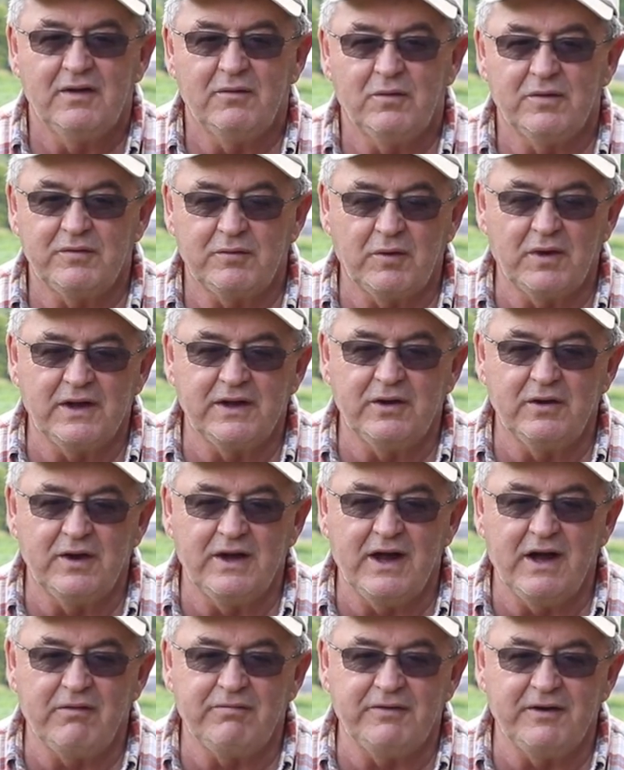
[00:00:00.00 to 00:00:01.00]
with really good
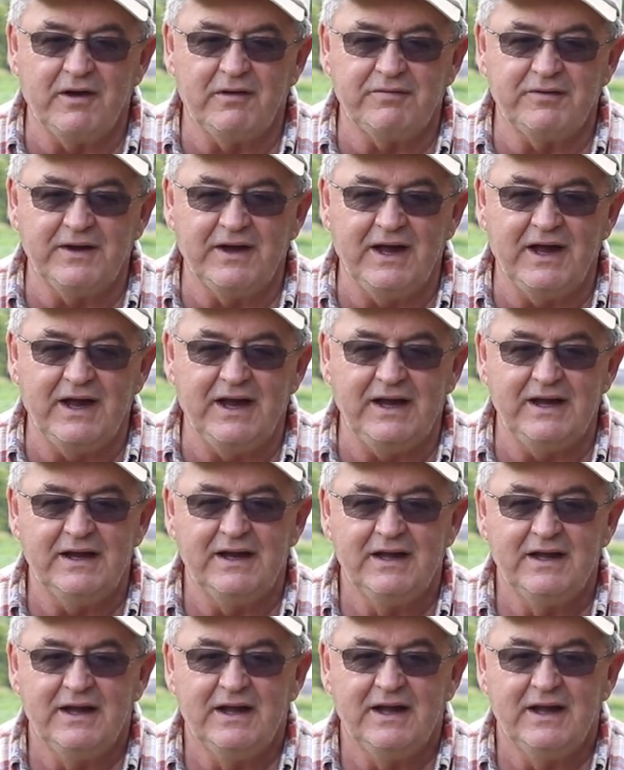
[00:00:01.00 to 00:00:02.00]
alfalfa hay,
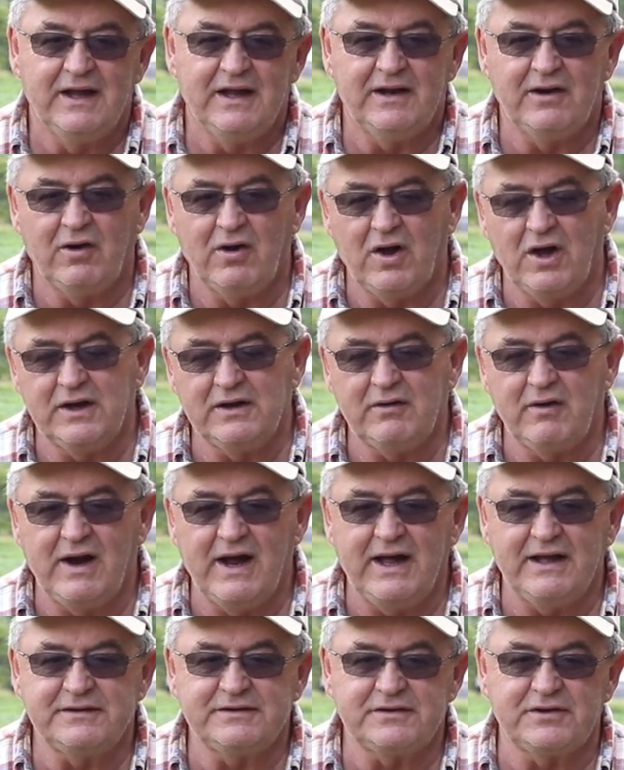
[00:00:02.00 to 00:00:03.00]
and they're on
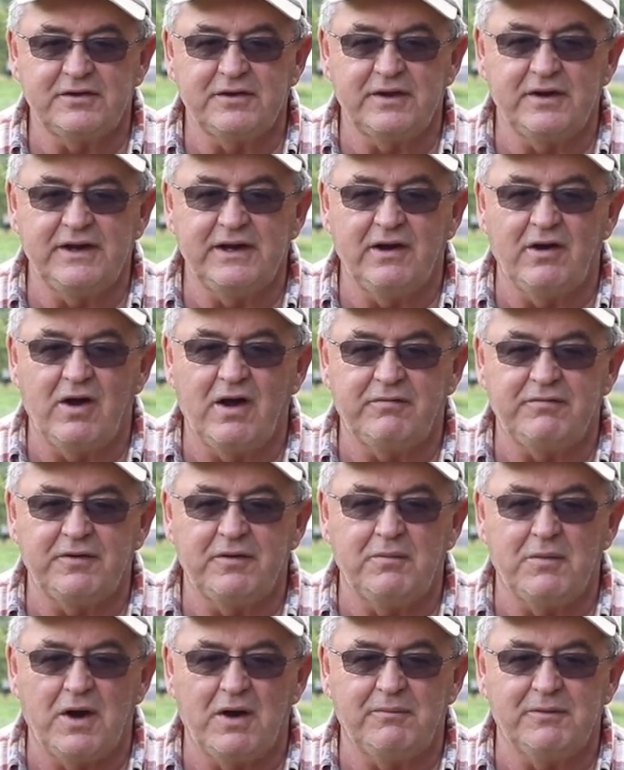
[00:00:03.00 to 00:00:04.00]
grass till they get off
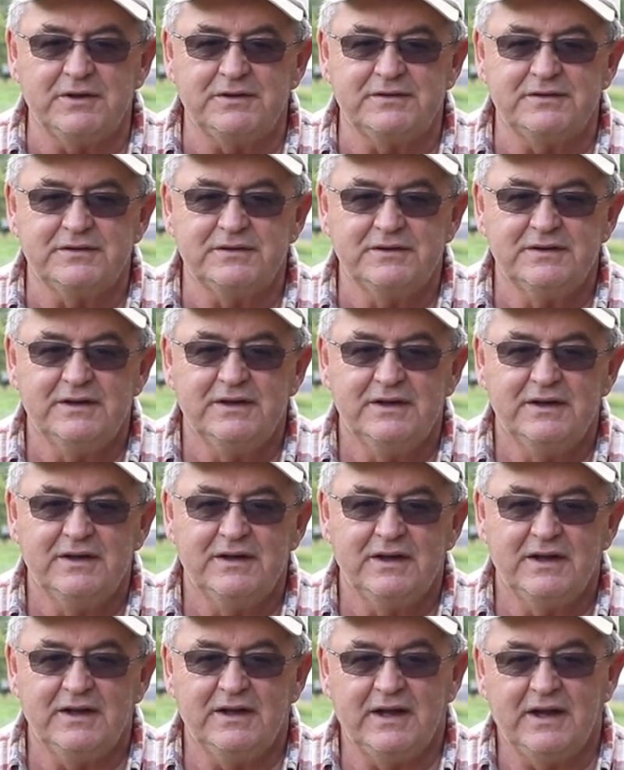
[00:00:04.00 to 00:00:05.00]
their mamas.
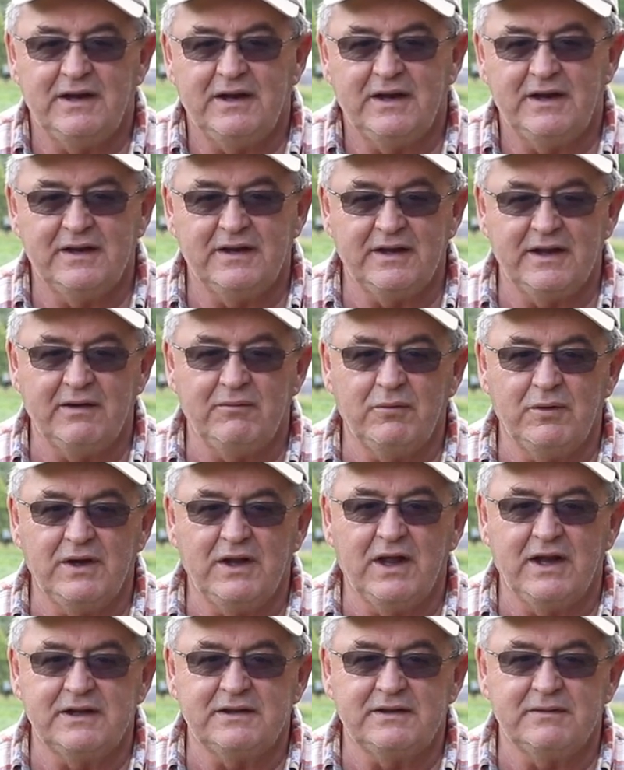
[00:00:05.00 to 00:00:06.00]
And then we
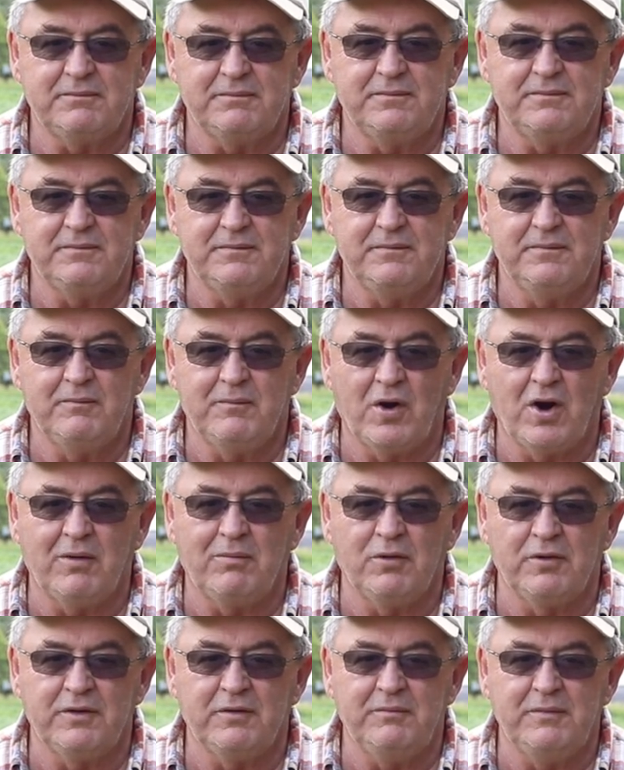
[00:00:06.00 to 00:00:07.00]
like to
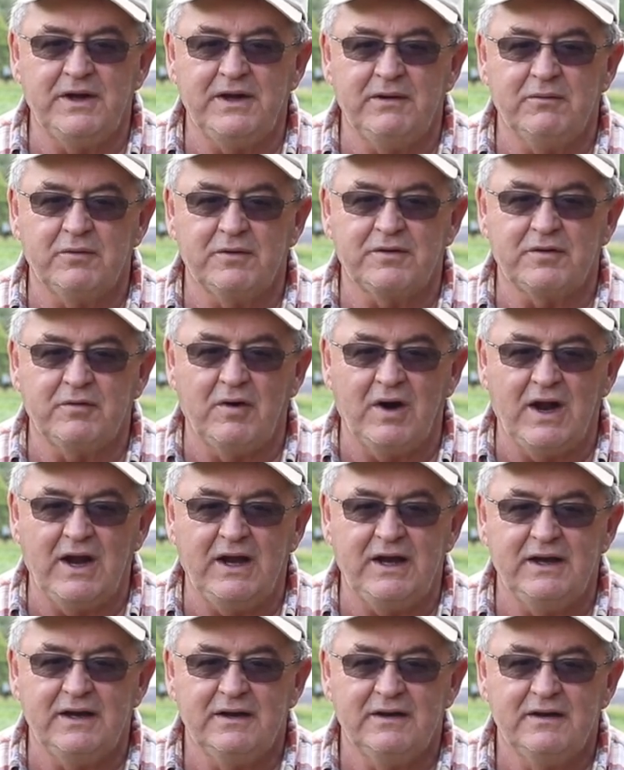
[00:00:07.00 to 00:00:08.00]
marble the meat with
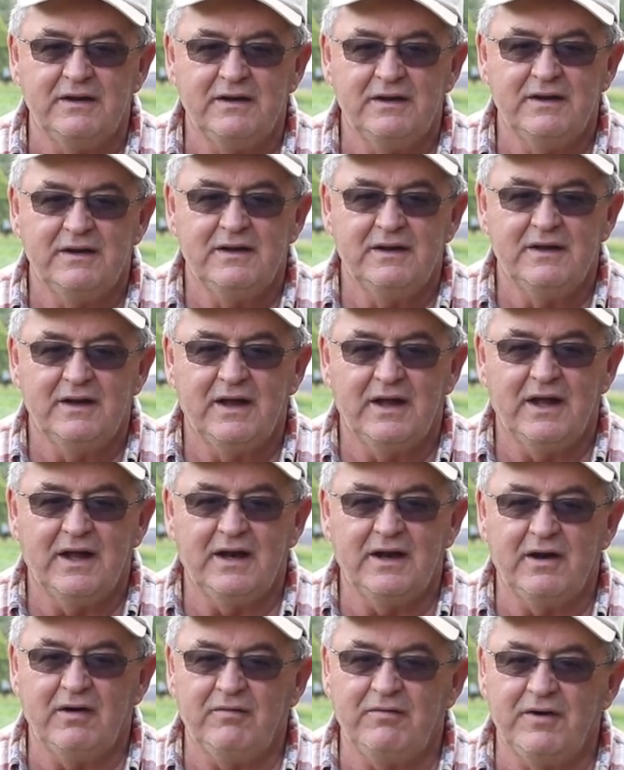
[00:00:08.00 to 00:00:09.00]
grain,
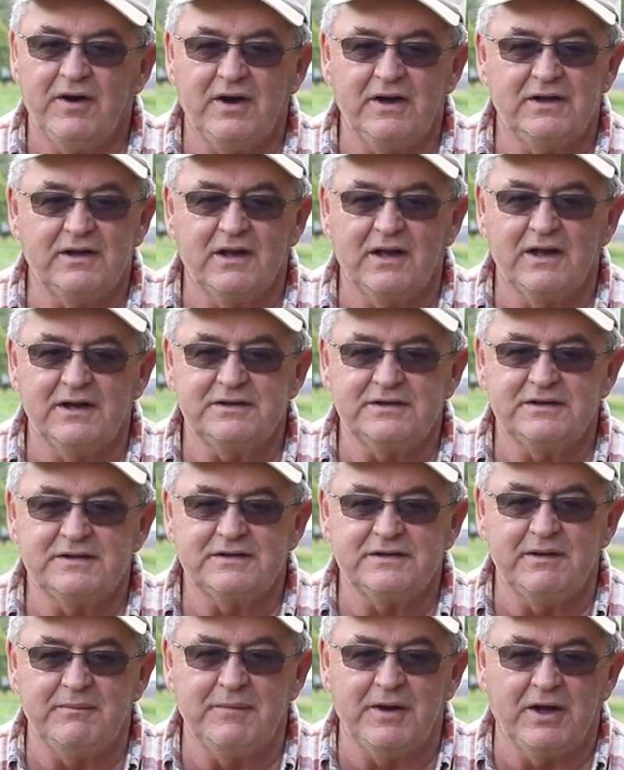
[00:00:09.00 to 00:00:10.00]
and they're very
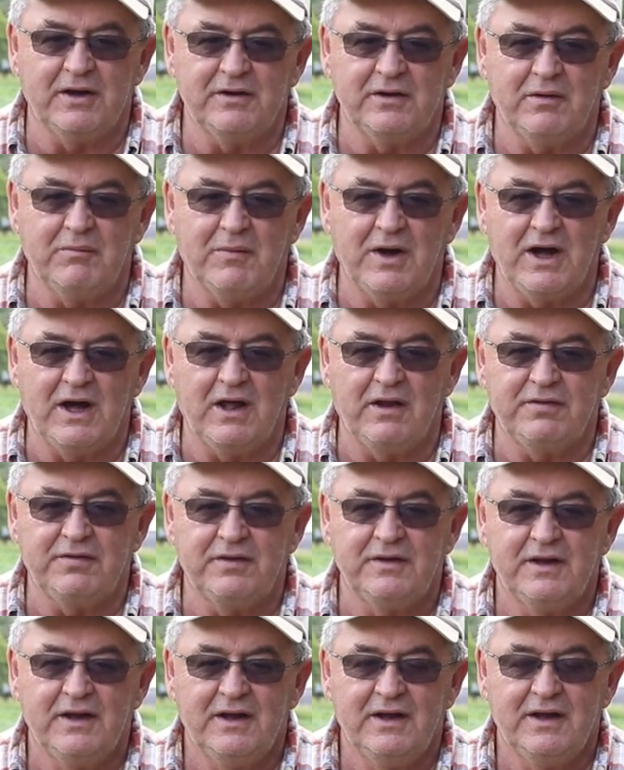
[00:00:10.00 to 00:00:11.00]
delicious. They melt in your mouth.
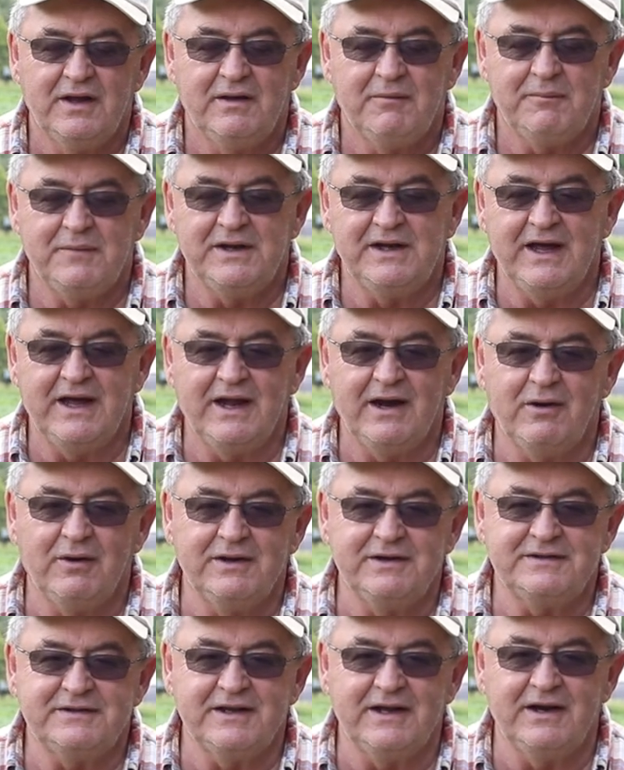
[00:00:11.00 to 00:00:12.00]
My dad
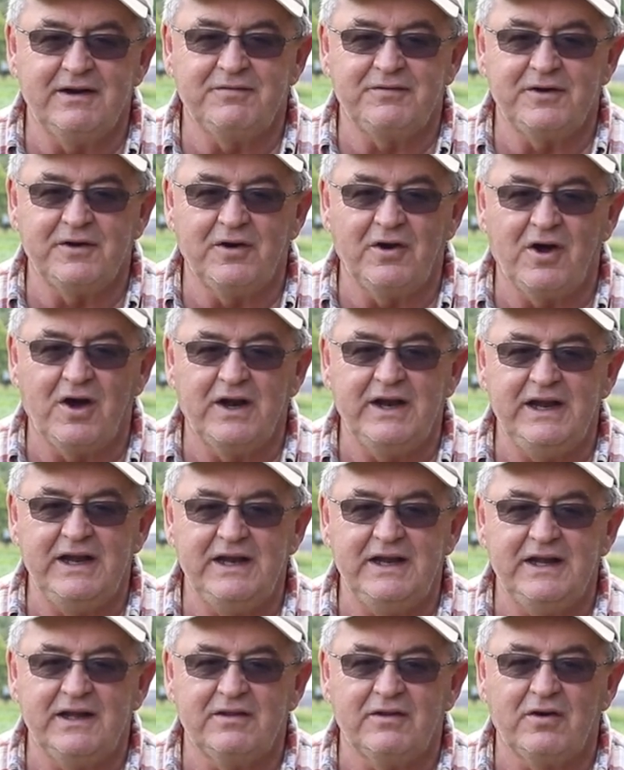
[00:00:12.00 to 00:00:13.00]
always said if they're not
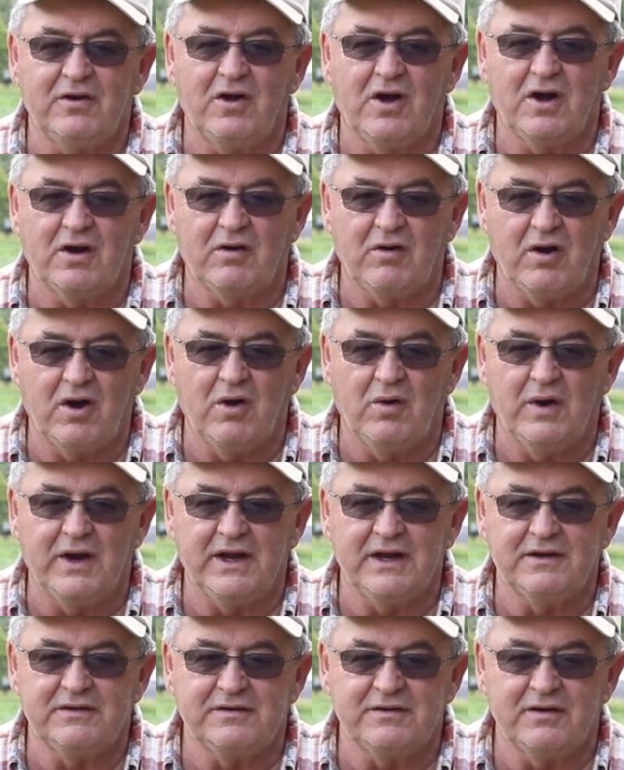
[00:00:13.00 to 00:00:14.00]
eating, they're not
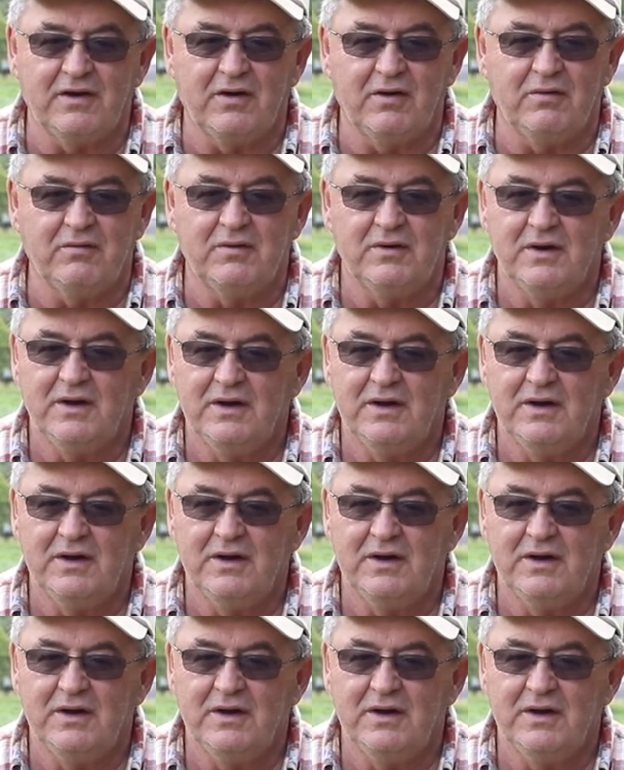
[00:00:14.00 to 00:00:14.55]
growing, so